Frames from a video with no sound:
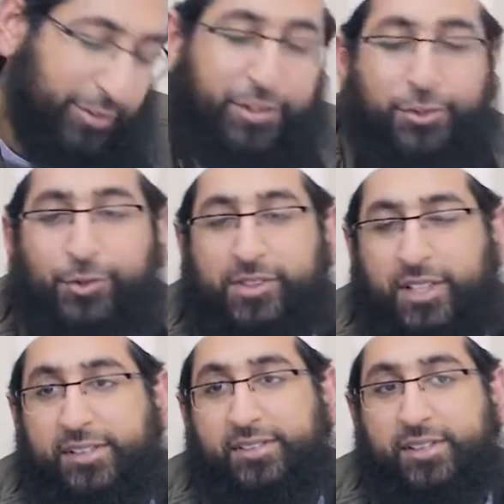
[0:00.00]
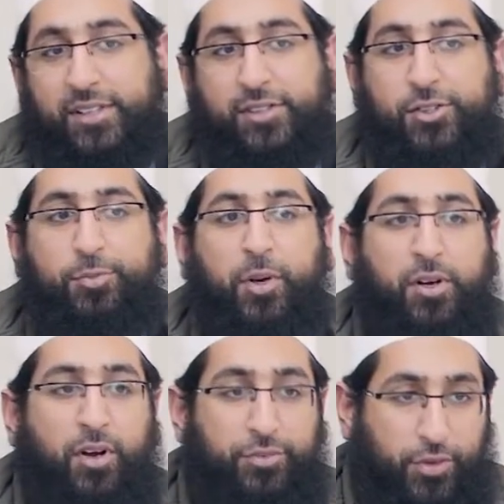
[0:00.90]
Anyway, the truth is
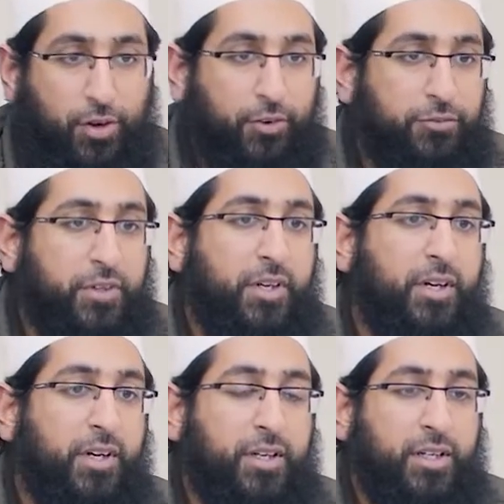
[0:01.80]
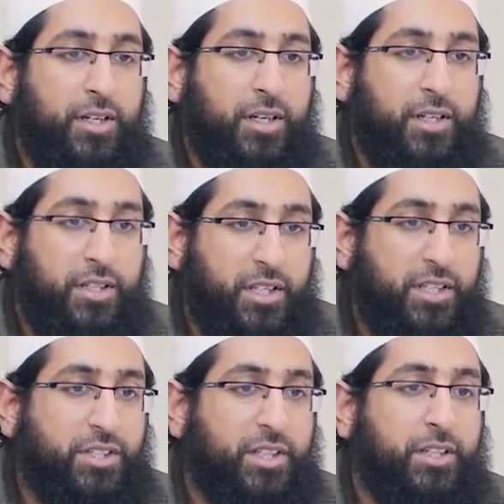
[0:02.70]
just because of a
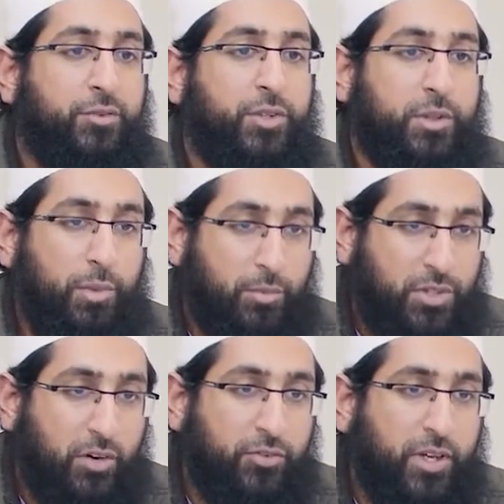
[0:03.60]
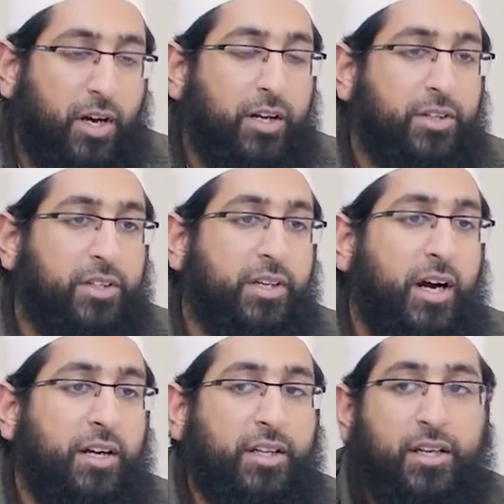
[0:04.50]
narration which Imam Shafi had
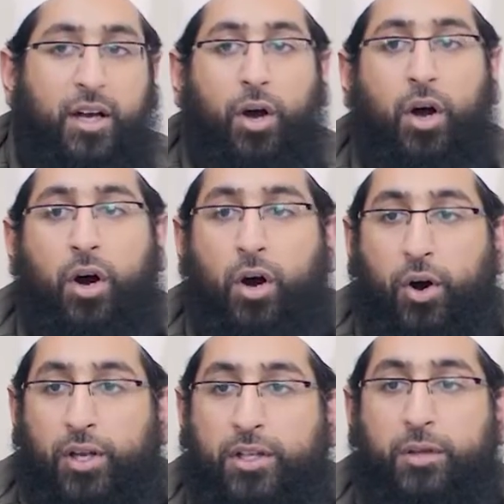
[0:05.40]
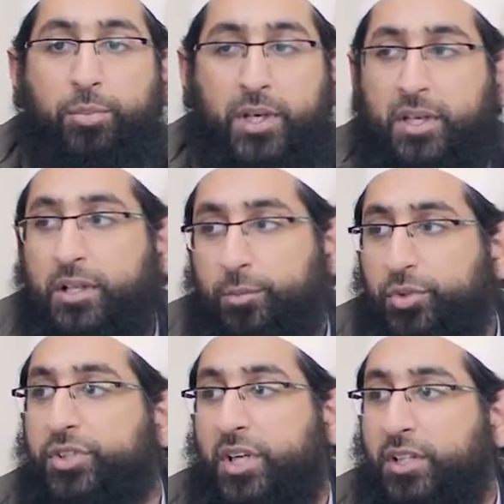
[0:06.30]
regarding oiling the beard
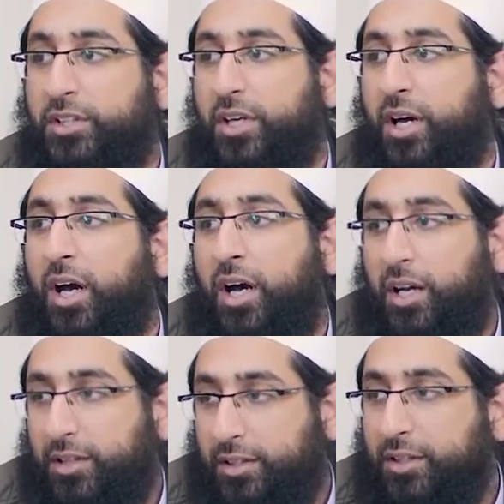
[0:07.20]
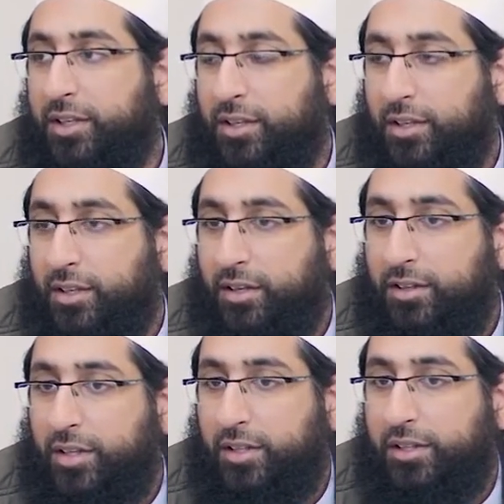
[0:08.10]
and the moustache, and
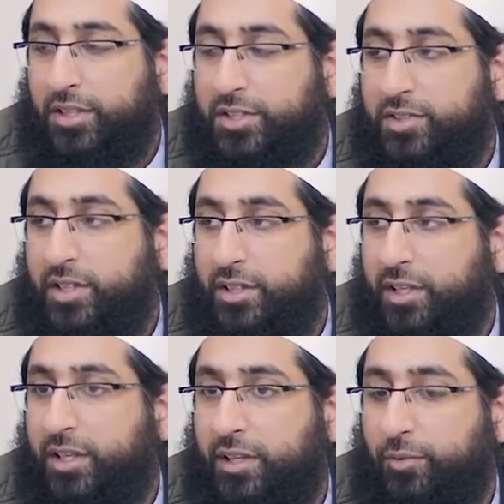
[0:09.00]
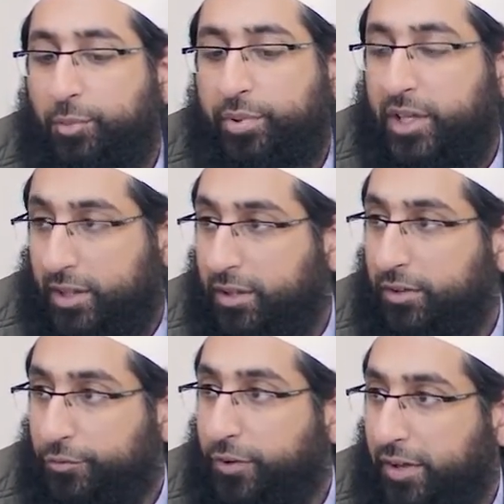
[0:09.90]
that narration said that it will break
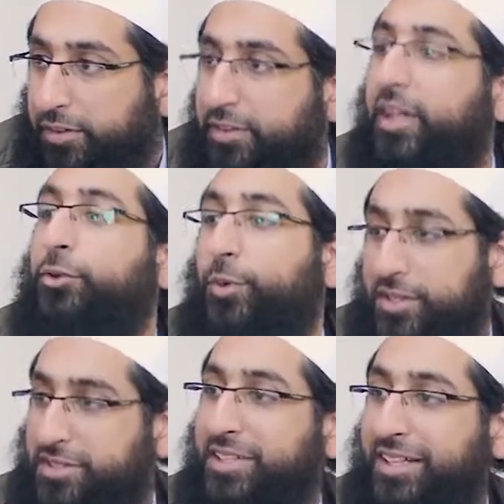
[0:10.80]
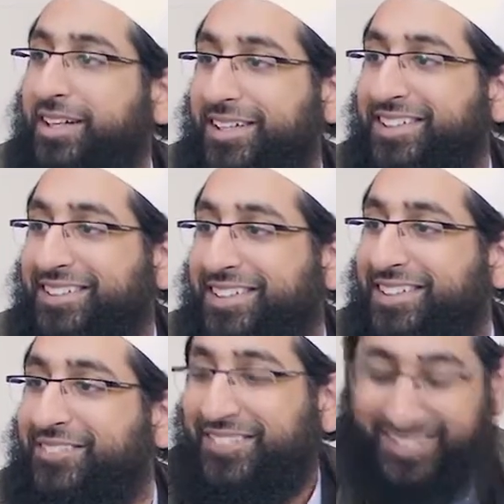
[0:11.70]
the fast, that's why it's a
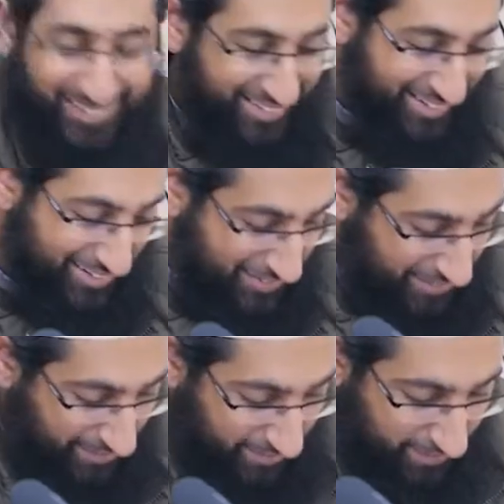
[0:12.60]
reoccurring thing. Okay.